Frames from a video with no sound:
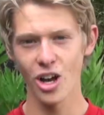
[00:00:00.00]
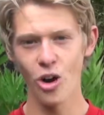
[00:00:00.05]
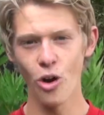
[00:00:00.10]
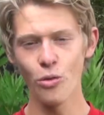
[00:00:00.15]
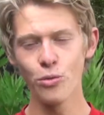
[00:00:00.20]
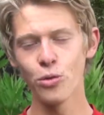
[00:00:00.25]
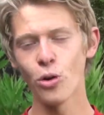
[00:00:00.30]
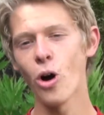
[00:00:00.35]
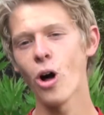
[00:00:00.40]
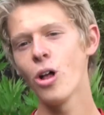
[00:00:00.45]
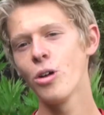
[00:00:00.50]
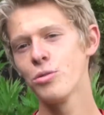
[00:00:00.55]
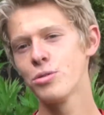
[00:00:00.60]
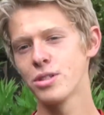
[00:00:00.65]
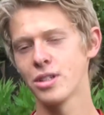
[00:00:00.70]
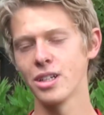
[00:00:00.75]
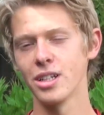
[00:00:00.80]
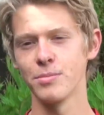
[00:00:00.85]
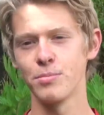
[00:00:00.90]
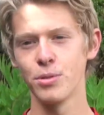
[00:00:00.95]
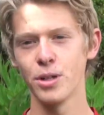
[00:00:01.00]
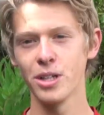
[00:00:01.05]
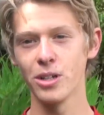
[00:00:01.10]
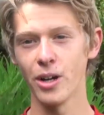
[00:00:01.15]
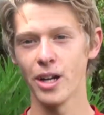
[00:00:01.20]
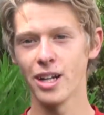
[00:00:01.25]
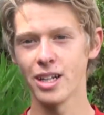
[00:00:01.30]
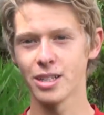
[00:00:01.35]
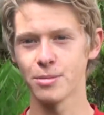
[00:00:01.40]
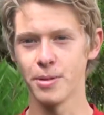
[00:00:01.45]
Overall, it was a pretty
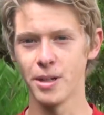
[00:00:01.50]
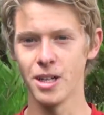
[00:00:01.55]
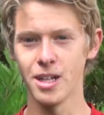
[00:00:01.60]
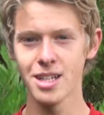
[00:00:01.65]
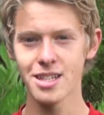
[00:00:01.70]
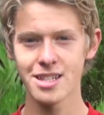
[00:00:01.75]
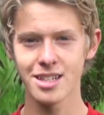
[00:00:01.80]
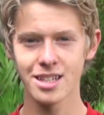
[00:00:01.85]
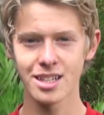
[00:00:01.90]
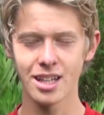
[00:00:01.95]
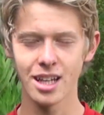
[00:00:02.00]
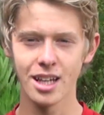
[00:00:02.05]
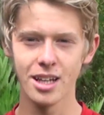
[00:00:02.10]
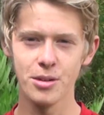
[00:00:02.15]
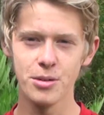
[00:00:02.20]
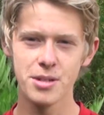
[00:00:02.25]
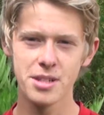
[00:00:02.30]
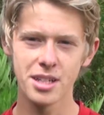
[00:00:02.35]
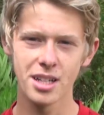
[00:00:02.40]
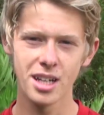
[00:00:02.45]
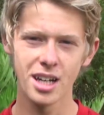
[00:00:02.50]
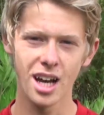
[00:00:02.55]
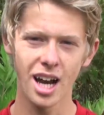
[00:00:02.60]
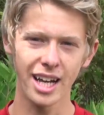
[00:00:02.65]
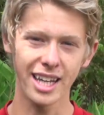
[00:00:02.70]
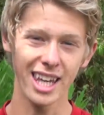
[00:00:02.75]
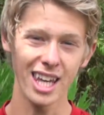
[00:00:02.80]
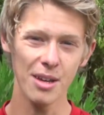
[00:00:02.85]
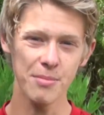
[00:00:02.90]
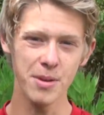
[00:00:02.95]
great experience. It was
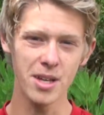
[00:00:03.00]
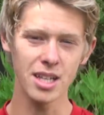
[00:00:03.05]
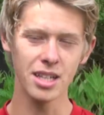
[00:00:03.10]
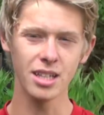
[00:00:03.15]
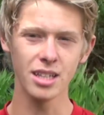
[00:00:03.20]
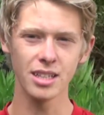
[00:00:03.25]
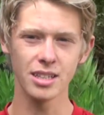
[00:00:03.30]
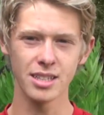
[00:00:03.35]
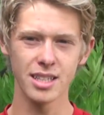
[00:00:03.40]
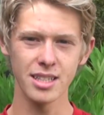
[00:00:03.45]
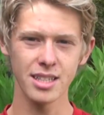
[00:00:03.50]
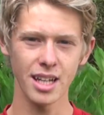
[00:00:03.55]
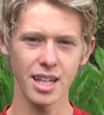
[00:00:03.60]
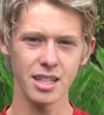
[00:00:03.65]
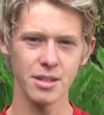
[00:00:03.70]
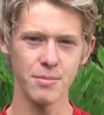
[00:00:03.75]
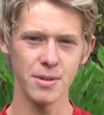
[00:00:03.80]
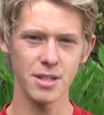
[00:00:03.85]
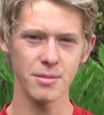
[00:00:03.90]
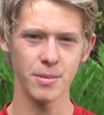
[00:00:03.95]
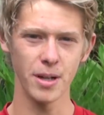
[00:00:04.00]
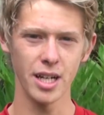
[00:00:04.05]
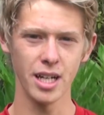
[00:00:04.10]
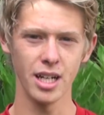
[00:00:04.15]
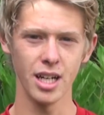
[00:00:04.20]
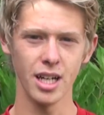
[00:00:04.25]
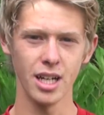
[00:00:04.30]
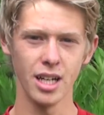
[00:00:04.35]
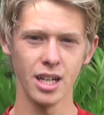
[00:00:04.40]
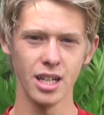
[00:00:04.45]
I came in, since I had to miss
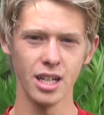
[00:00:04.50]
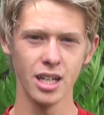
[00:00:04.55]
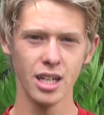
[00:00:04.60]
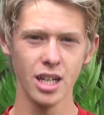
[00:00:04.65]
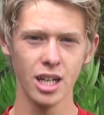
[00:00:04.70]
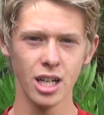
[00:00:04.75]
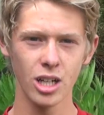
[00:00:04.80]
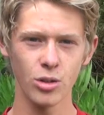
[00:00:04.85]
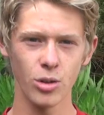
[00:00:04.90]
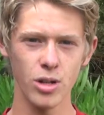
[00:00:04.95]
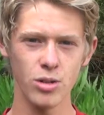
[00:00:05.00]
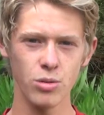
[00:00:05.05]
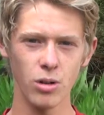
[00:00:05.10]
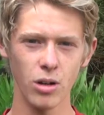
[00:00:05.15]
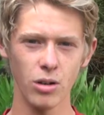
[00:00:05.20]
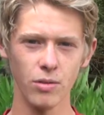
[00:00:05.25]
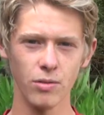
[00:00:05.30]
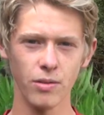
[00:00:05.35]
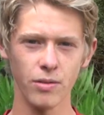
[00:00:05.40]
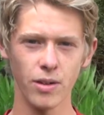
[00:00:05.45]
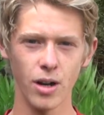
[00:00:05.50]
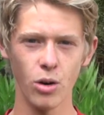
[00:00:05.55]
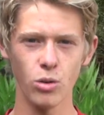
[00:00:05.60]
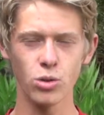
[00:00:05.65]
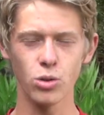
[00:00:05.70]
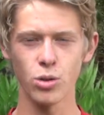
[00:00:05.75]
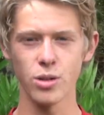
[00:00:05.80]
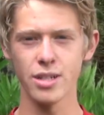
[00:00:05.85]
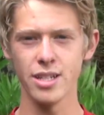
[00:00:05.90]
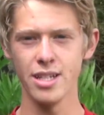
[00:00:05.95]
my grade 12
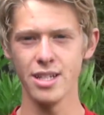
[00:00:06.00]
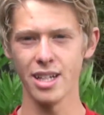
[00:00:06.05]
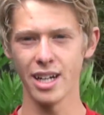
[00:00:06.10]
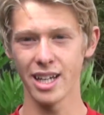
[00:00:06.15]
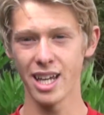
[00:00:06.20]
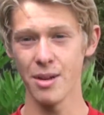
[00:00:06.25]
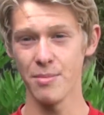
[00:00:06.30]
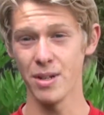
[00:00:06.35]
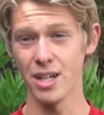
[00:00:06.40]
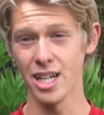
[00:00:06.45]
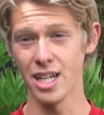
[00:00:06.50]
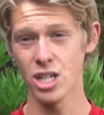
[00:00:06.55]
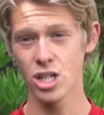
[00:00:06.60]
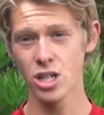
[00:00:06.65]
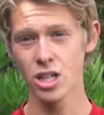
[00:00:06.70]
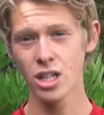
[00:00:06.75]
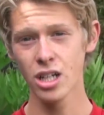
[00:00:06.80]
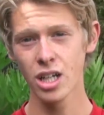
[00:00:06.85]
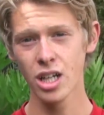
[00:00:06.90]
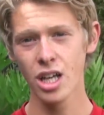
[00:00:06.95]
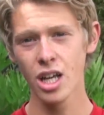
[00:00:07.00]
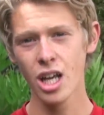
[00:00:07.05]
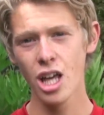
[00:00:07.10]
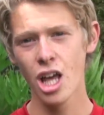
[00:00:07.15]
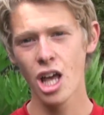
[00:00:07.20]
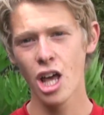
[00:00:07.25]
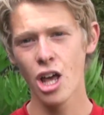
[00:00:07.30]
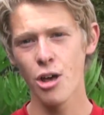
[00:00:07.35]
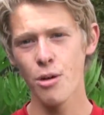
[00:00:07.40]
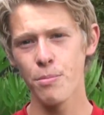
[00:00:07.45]
outdoor season, I came in injured.
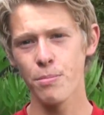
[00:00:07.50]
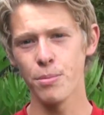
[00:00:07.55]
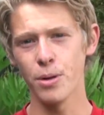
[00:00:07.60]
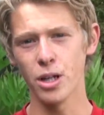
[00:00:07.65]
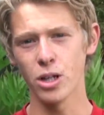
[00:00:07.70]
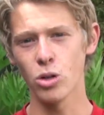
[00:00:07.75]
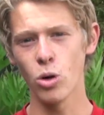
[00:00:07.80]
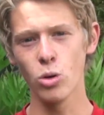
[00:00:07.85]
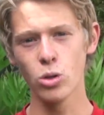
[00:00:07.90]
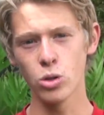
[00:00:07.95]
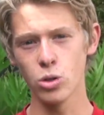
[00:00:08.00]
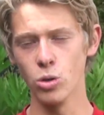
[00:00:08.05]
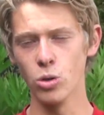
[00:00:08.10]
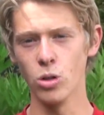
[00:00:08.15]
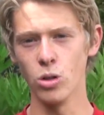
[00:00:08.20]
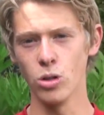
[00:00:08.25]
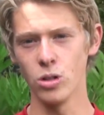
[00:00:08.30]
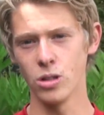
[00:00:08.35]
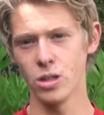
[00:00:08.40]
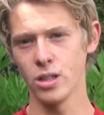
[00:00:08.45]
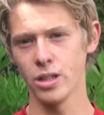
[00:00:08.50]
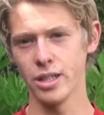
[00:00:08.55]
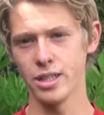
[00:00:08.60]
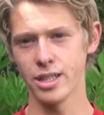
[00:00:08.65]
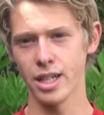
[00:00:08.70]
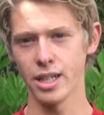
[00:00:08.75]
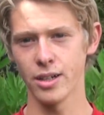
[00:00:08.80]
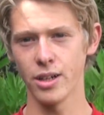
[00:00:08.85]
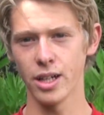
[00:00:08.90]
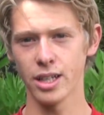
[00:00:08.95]
But Coach Hull is
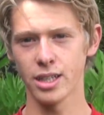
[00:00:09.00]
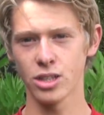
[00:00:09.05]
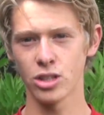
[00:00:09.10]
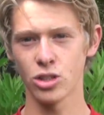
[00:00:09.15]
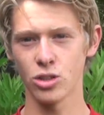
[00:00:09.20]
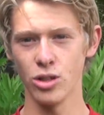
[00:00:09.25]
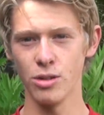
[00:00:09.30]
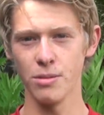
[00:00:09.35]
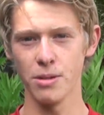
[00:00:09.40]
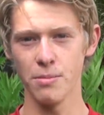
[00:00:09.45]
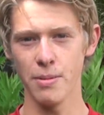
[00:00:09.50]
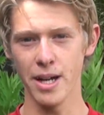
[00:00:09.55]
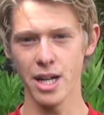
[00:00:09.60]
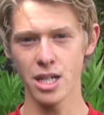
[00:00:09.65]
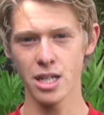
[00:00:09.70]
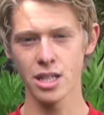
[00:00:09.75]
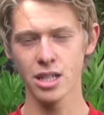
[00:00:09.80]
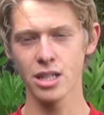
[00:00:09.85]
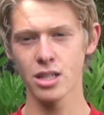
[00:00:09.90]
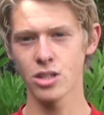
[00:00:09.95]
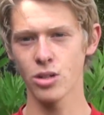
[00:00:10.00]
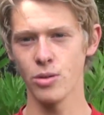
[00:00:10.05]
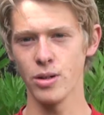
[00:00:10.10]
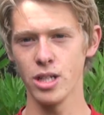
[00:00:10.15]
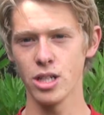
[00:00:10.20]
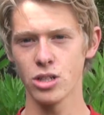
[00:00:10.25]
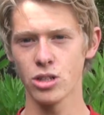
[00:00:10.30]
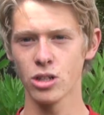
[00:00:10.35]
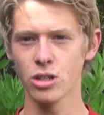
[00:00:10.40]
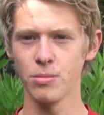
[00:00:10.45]
like extremely patient, so he
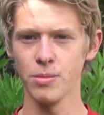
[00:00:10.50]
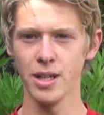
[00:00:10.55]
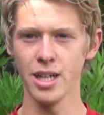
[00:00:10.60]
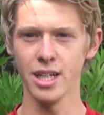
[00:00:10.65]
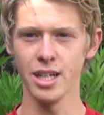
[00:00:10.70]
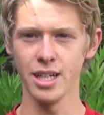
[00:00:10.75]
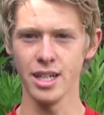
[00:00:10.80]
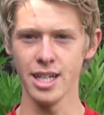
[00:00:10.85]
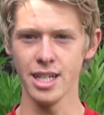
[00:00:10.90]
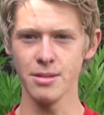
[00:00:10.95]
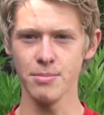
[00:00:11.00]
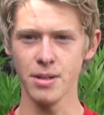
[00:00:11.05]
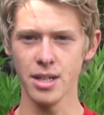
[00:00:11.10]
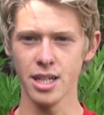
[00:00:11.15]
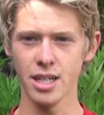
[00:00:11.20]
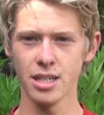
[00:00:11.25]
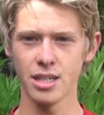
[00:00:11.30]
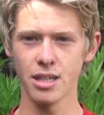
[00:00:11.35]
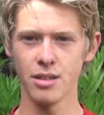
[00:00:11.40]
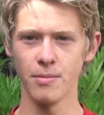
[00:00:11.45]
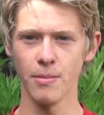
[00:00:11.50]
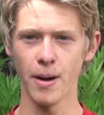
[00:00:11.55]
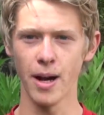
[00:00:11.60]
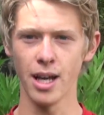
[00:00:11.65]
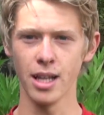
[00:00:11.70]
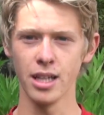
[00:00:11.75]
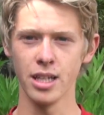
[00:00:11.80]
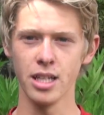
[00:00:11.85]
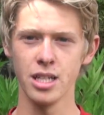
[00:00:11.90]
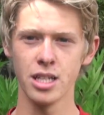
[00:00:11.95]
just took me in and eased me into the
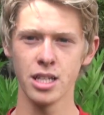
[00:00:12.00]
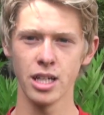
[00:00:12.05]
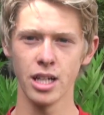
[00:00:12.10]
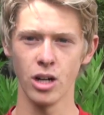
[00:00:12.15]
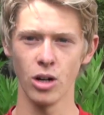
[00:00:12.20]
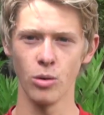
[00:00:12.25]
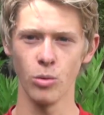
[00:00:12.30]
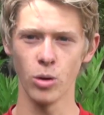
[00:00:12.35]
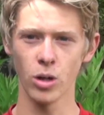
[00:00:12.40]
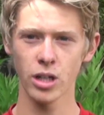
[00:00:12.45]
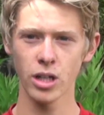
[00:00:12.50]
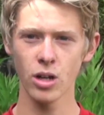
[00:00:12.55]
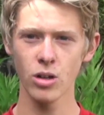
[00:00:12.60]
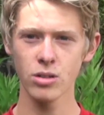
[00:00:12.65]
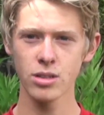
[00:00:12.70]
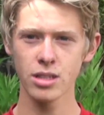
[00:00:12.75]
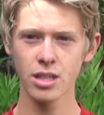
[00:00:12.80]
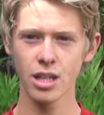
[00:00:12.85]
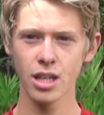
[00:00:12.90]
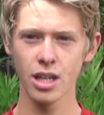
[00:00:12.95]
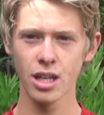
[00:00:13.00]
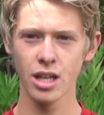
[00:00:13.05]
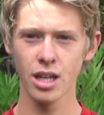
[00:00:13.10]
mileage in our workouts.